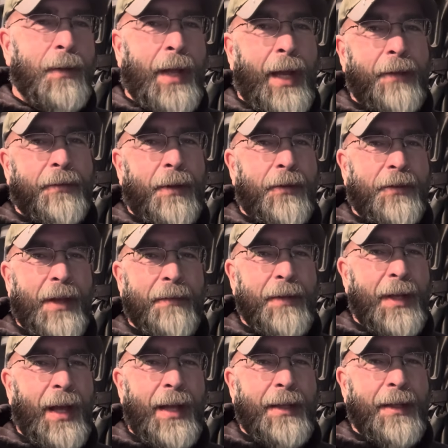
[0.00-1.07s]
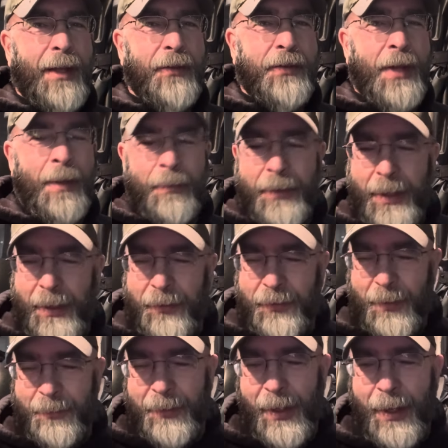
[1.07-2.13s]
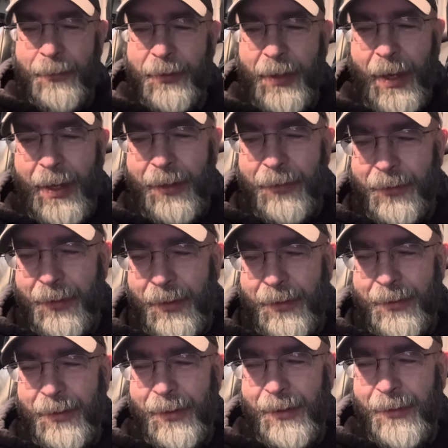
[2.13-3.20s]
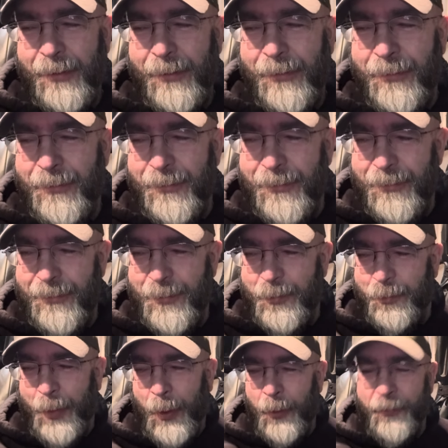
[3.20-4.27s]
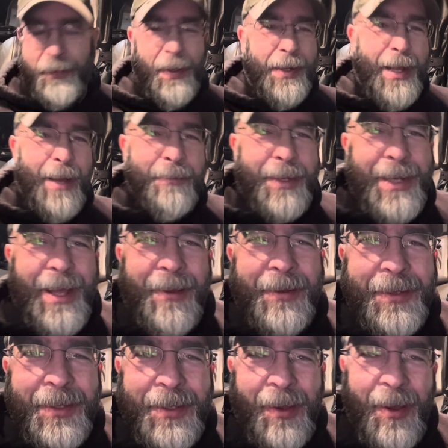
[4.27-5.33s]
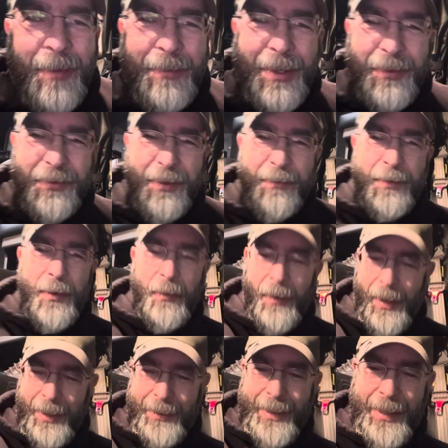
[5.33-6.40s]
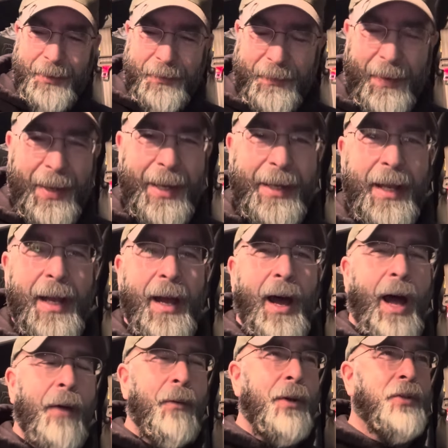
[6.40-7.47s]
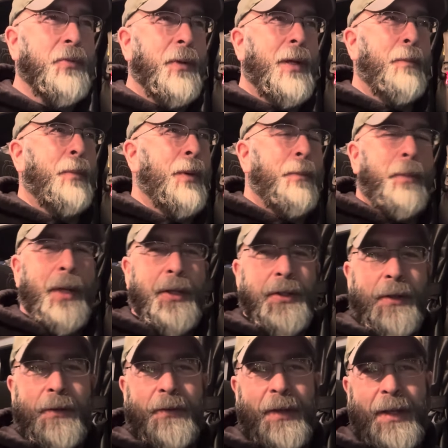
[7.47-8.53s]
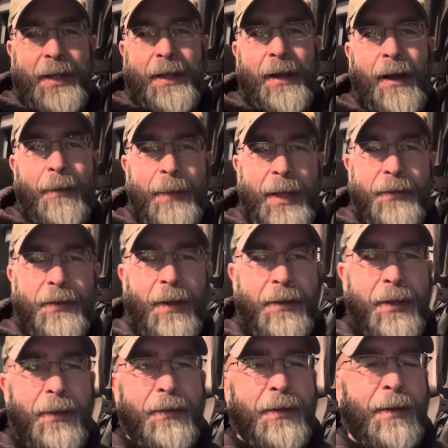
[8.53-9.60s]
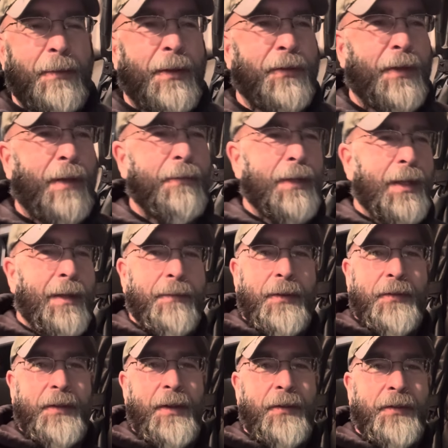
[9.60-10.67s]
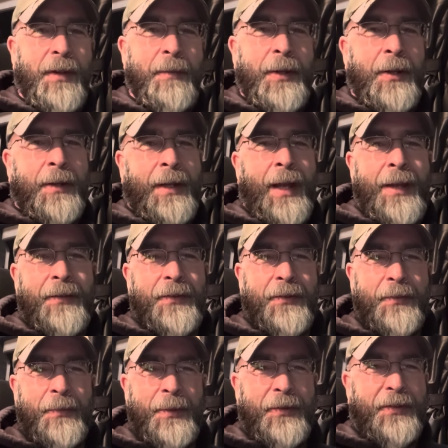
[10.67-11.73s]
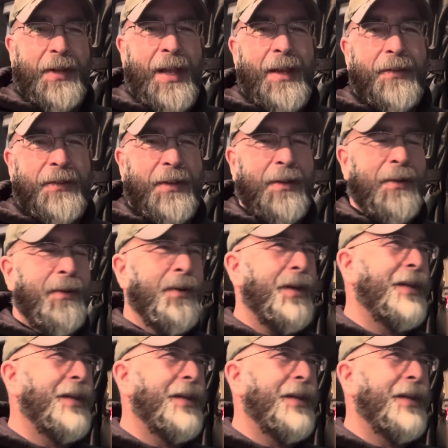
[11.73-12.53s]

guy 379 does dumb things sometimes, guys, and, you know, poke fun at me down in the comments if you want. That's fine. I wish we could put pictures in the comments on YouTube, because I would love to see some of your guys' mistakes too.